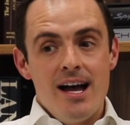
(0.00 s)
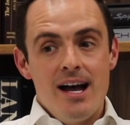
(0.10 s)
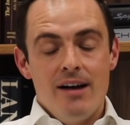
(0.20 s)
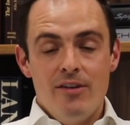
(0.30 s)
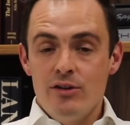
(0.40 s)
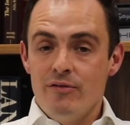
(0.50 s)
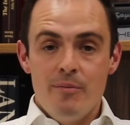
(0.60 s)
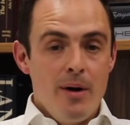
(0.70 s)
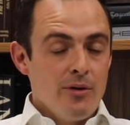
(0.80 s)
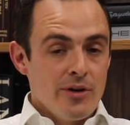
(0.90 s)
I voted for
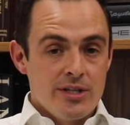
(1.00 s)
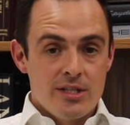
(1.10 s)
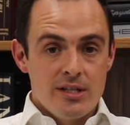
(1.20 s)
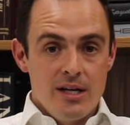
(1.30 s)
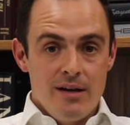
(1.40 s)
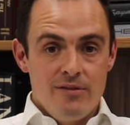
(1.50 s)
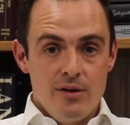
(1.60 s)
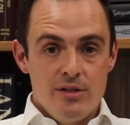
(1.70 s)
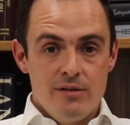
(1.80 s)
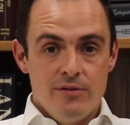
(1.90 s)
Boris. I
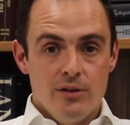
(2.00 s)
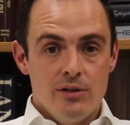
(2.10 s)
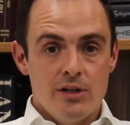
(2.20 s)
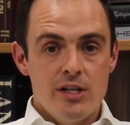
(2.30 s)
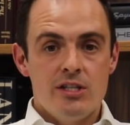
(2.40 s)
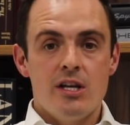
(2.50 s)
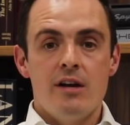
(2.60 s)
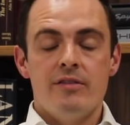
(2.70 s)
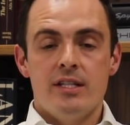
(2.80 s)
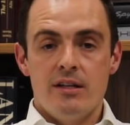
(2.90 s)
voted for
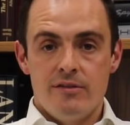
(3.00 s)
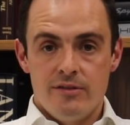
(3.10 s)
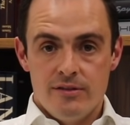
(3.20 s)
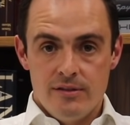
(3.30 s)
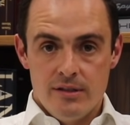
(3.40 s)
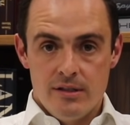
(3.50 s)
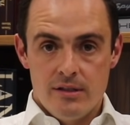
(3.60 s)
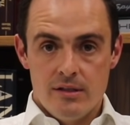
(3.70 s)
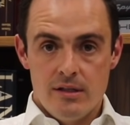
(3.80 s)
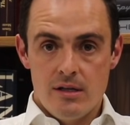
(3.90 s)
Conservative.
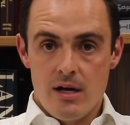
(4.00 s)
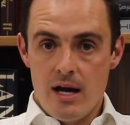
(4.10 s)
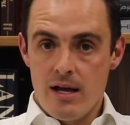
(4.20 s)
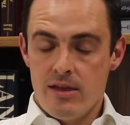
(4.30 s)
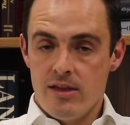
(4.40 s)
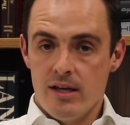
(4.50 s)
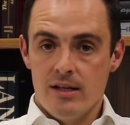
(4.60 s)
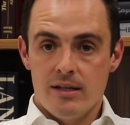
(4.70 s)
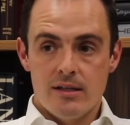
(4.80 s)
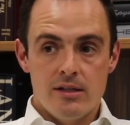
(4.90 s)
I
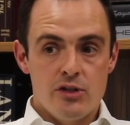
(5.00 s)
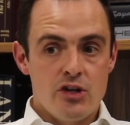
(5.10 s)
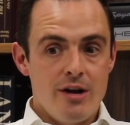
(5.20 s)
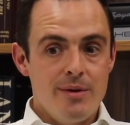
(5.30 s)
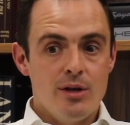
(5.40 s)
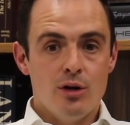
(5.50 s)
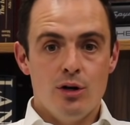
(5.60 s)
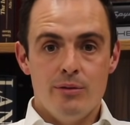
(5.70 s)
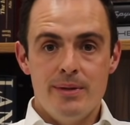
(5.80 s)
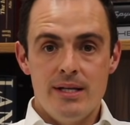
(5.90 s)
think Jeremy
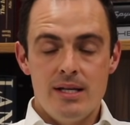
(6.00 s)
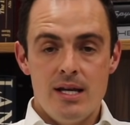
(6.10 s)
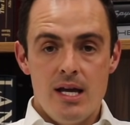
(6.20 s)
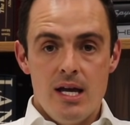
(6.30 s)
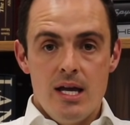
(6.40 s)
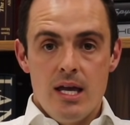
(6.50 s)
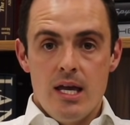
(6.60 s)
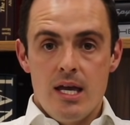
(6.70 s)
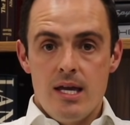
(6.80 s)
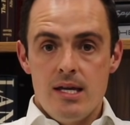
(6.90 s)
Corbyn
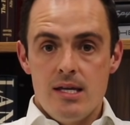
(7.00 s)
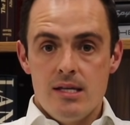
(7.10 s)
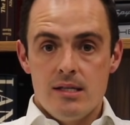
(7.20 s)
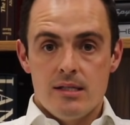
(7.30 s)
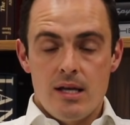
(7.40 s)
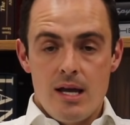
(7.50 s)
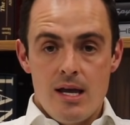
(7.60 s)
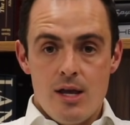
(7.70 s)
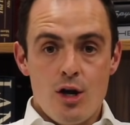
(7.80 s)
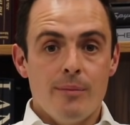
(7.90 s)
is
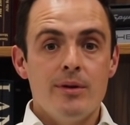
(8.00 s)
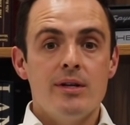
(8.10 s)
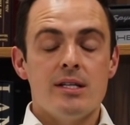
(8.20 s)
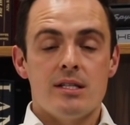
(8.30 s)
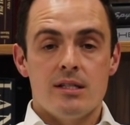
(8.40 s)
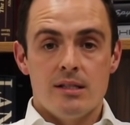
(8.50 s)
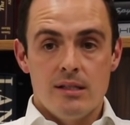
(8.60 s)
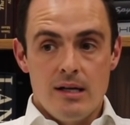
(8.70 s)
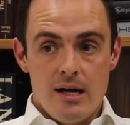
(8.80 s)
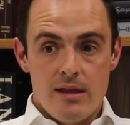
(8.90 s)
a communist.
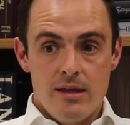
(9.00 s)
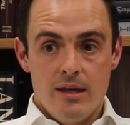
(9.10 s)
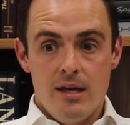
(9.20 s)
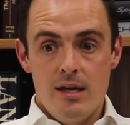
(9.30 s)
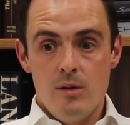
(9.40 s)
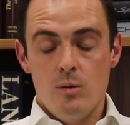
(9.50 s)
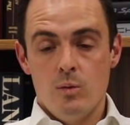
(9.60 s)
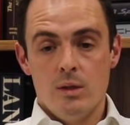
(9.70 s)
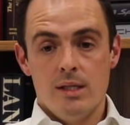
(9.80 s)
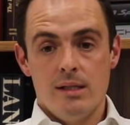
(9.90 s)
I think he
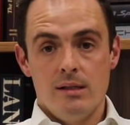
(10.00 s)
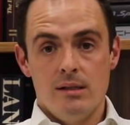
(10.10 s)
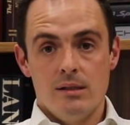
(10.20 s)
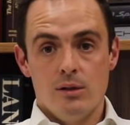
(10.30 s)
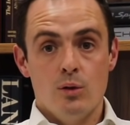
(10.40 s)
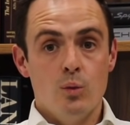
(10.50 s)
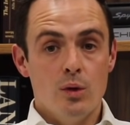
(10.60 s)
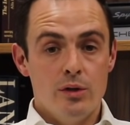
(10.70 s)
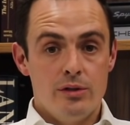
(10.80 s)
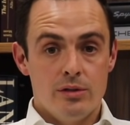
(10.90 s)
will or
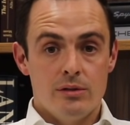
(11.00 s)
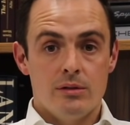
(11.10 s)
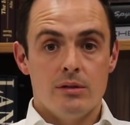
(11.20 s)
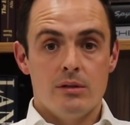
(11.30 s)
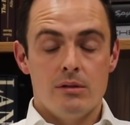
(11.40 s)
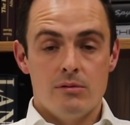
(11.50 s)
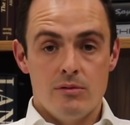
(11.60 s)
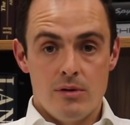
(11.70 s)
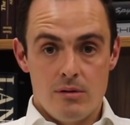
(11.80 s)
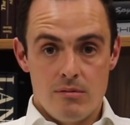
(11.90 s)
would
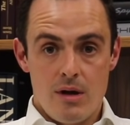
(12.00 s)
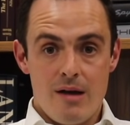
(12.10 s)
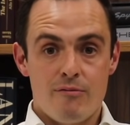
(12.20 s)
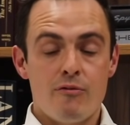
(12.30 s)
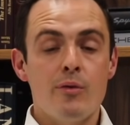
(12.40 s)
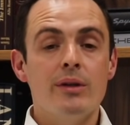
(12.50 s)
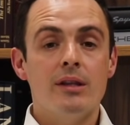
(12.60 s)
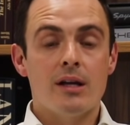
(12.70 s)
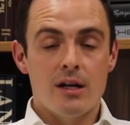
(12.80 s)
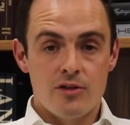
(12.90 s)
have ruined
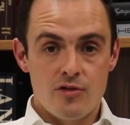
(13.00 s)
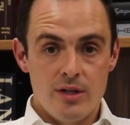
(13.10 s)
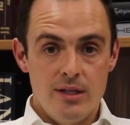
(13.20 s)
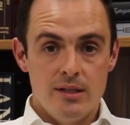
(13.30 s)
the country,